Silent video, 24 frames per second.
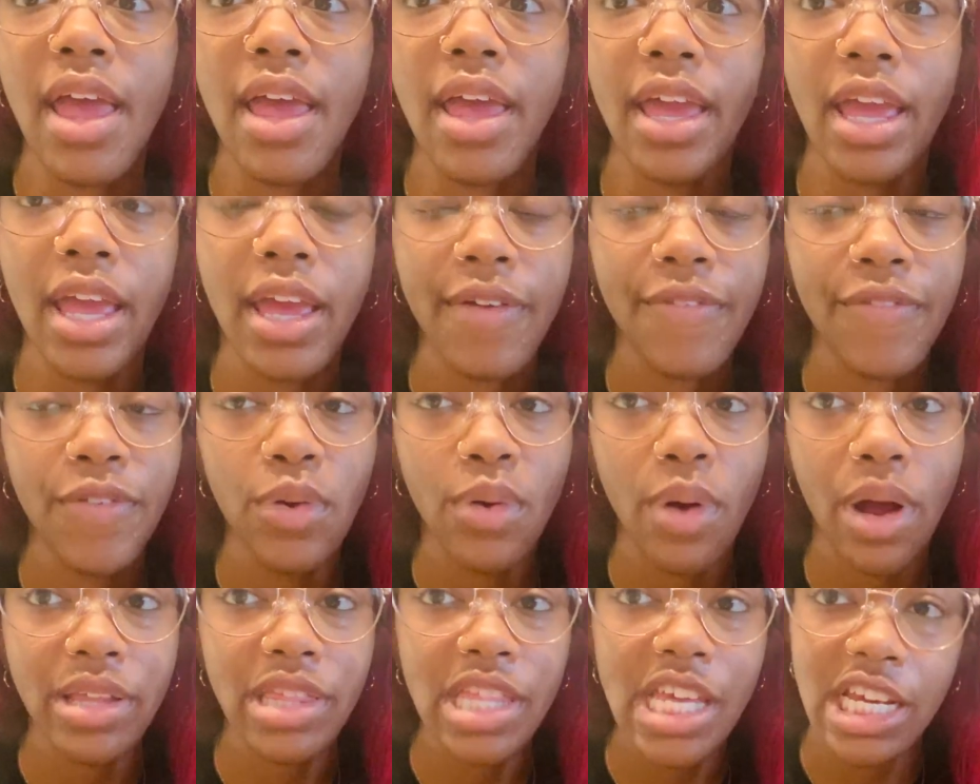if you
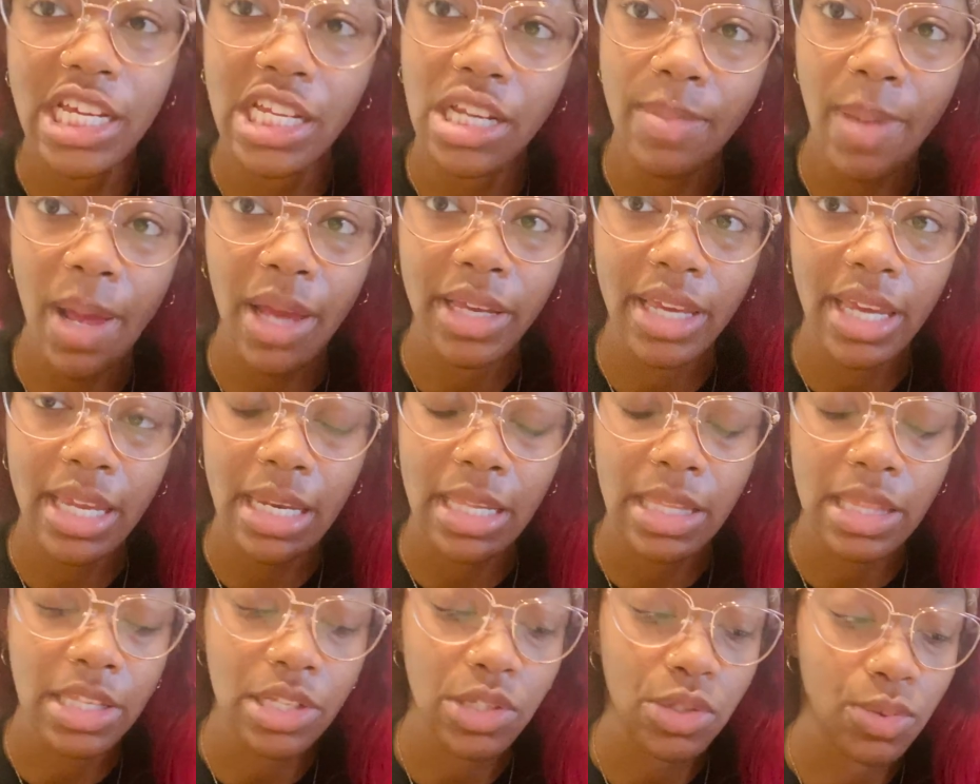are thinking about
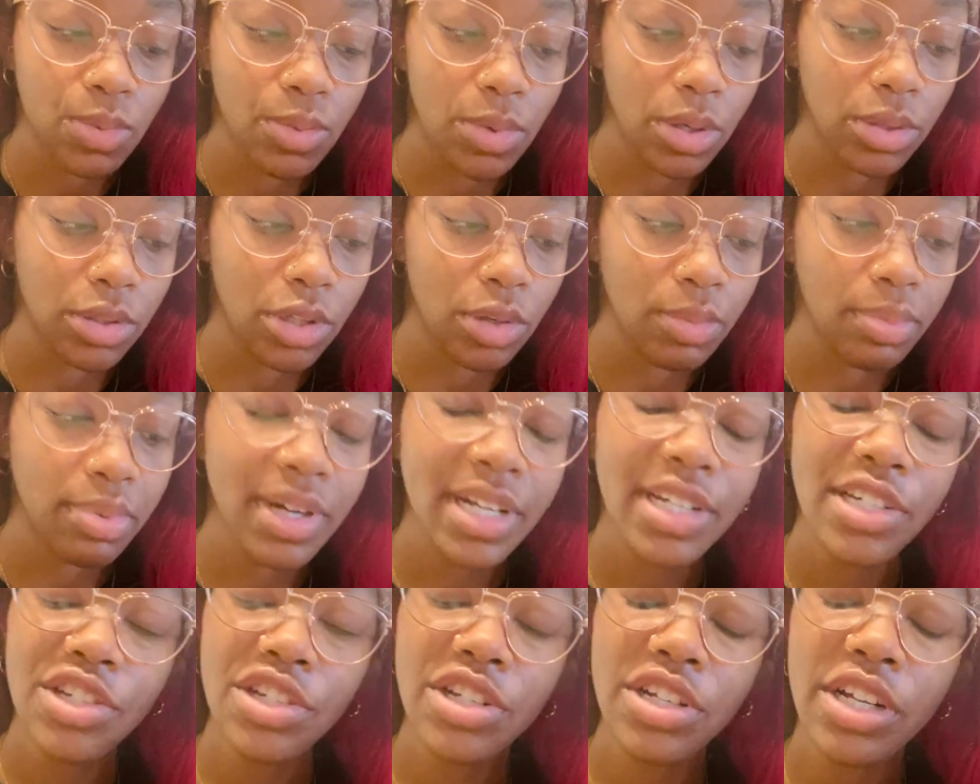getting this Rollo
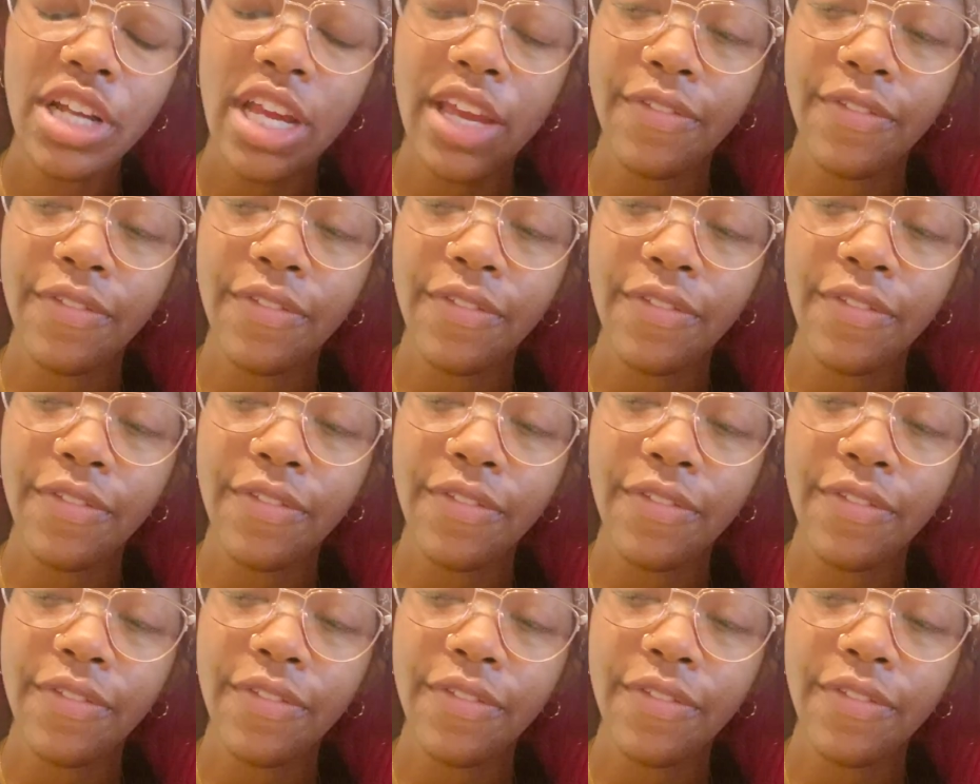printer,